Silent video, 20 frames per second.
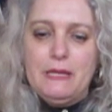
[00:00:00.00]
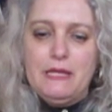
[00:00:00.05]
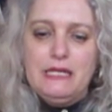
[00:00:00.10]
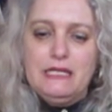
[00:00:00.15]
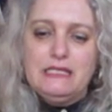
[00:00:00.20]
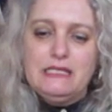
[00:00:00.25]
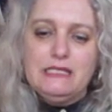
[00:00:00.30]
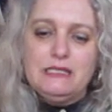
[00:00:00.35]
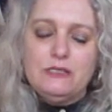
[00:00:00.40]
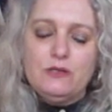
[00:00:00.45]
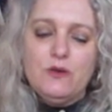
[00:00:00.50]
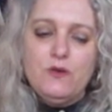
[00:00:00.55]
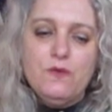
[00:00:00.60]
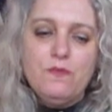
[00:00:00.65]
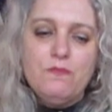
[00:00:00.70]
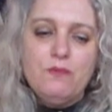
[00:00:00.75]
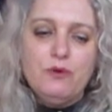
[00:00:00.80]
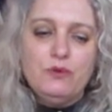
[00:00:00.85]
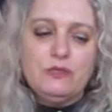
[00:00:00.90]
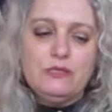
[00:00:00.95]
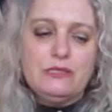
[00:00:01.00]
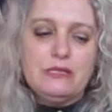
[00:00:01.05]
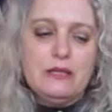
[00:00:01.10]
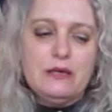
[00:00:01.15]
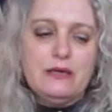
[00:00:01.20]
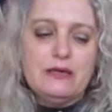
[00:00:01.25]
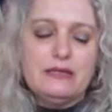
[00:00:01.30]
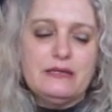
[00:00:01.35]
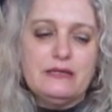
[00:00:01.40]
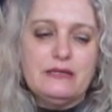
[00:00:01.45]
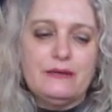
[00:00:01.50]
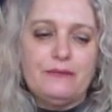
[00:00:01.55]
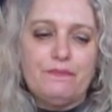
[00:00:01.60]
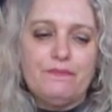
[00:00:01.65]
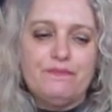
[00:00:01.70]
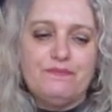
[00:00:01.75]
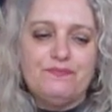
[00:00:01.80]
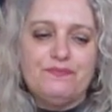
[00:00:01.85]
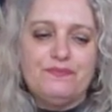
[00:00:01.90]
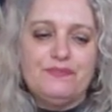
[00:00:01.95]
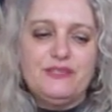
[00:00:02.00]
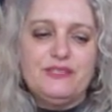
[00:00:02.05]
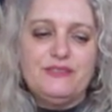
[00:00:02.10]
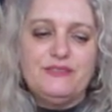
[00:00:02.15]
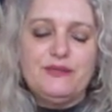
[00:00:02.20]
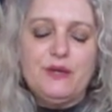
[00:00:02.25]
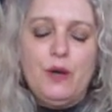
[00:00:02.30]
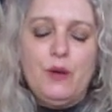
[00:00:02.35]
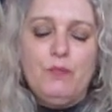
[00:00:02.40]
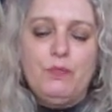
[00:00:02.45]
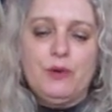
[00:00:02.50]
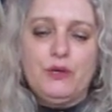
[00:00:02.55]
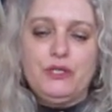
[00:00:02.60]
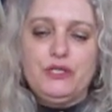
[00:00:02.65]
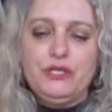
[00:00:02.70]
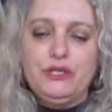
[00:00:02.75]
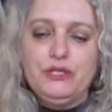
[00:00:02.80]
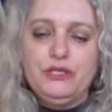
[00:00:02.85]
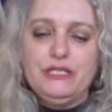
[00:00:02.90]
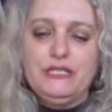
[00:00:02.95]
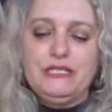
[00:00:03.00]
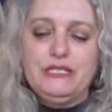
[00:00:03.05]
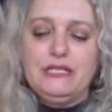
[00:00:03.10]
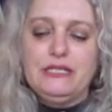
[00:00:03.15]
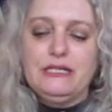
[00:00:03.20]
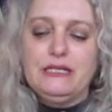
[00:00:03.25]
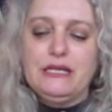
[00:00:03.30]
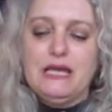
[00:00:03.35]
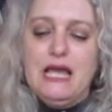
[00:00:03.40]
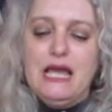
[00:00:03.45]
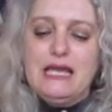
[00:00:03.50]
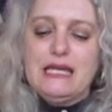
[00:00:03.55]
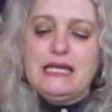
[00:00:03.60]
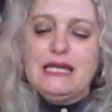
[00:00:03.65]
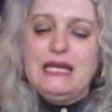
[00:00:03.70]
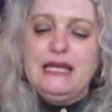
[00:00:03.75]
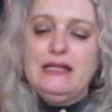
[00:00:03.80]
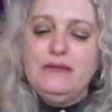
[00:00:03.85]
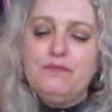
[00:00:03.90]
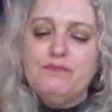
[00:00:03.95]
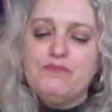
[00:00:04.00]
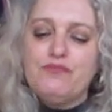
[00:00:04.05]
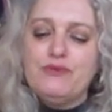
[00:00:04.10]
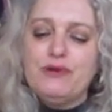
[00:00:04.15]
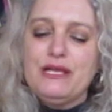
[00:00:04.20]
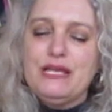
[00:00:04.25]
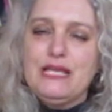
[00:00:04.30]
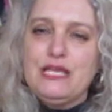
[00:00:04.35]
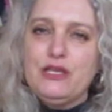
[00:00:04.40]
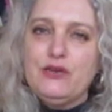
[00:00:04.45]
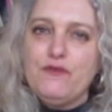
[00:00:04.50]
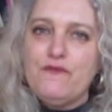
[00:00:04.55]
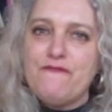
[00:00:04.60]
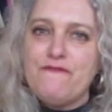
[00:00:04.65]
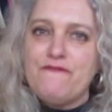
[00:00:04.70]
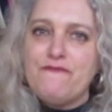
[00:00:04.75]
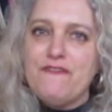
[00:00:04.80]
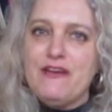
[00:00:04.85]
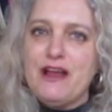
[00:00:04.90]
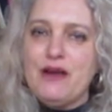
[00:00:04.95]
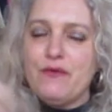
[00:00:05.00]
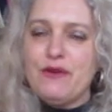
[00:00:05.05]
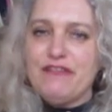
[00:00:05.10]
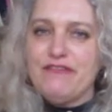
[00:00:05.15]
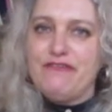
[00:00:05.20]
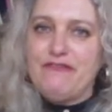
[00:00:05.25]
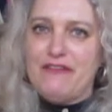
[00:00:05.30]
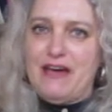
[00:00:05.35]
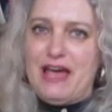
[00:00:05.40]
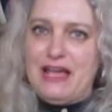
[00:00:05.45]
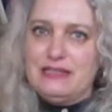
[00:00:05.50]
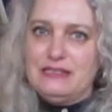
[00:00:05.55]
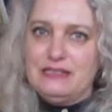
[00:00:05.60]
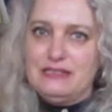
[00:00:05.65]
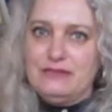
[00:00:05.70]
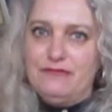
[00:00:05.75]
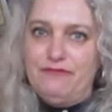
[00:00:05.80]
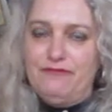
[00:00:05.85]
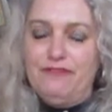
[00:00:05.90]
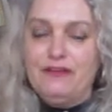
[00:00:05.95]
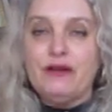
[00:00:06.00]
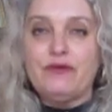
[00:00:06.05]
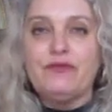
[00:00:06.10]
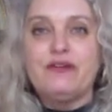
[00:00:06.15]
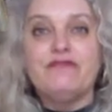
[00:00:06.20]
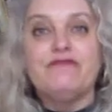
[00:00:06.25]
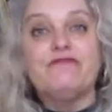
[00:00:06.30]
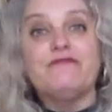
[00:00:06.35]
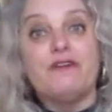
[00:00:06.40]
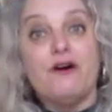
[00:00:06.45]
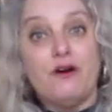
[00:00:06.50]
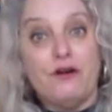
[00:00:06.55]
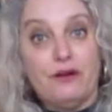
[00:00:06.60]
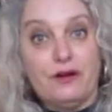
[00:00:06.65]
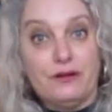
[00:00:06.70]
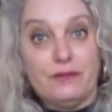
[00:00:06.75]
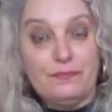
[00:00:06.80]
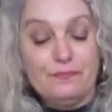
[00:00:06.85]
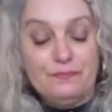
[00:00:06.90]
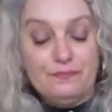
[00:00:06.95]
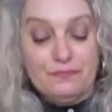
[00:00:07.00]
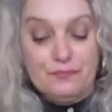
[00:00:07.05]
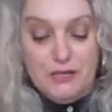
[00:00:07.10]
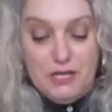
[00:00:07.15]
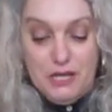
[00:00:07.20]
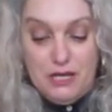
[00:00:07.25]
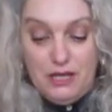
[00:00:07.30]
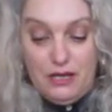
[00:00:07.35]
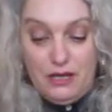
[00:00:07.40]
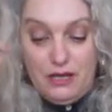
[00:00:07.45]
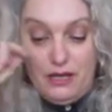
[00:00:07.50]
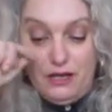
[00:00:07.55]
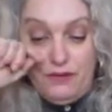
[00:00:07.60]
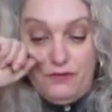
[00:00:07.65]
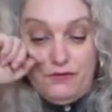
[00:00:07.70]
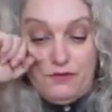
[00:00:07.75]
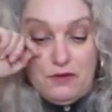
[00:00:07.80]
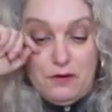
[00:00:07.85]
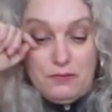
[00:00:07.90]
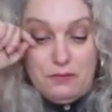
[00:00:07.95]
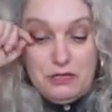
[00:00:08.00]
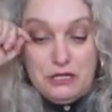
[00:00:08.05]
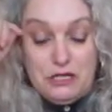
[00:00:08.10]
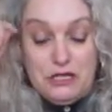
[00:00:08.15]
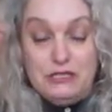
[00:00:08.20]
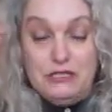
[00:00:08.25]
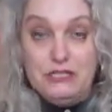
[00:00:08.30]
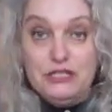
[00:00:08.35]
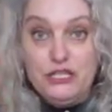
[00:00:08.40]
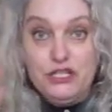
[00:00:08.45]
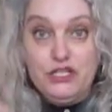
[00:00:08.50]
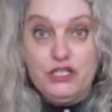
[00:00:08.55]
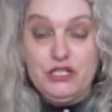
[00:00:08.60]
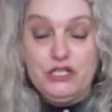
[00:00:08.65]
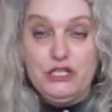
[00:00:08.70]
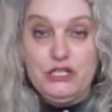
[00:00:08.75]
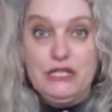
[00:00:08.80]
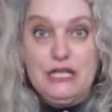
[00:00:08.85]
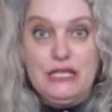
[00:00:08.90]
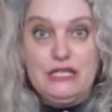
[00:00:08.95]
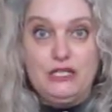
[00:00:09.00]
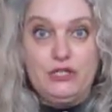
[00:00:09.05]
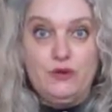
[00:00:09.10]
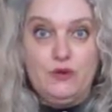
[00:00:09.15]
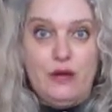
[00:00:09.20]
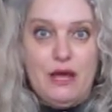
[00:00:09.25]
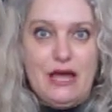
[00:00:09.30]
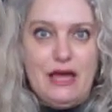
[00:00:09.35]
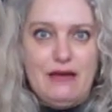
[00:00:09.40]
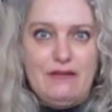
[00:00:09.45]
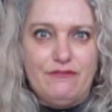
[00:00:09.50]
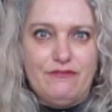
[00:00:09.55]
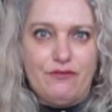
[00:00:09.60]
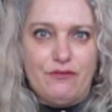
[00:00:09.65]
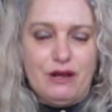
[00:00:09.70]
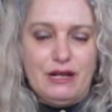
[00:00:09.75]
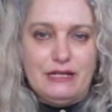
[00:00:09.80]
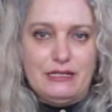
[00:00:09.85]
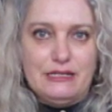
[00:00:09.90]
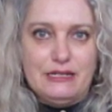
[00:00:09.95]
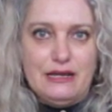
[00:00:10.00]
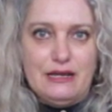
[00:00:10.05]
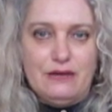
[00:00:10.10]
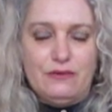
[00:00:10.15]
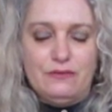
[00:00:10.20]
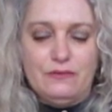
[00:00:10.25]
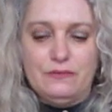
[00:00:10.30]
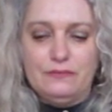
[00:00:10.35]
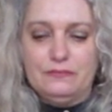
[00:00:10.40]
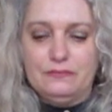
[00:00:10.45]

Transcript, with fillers: It is almost like this opportunity can bring you very fast, very far uh, from the condition that you have right now.